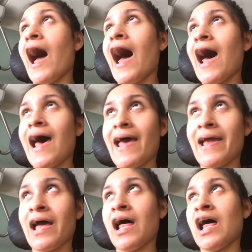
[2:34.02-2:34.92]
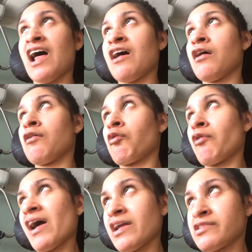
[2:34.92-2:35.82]
I
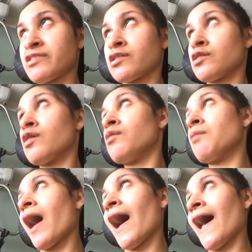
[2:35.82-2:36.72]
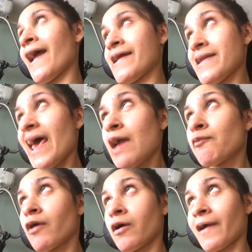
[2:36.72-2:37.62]
went to my day
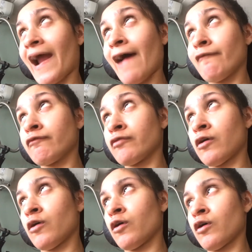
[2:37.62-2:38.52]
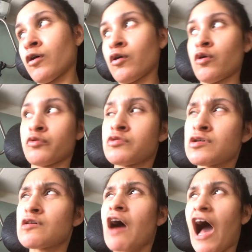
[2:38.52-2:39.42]
program for
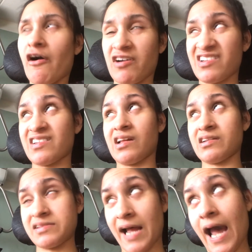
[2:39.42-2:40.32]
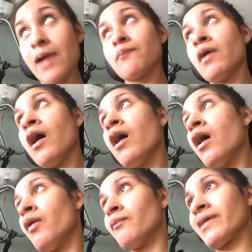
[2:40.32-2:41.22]
2 hours this time
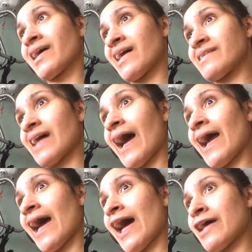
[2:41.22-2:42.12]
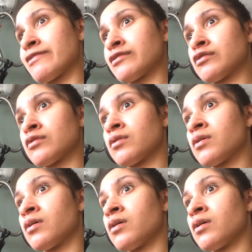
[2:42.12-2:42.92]
because I had to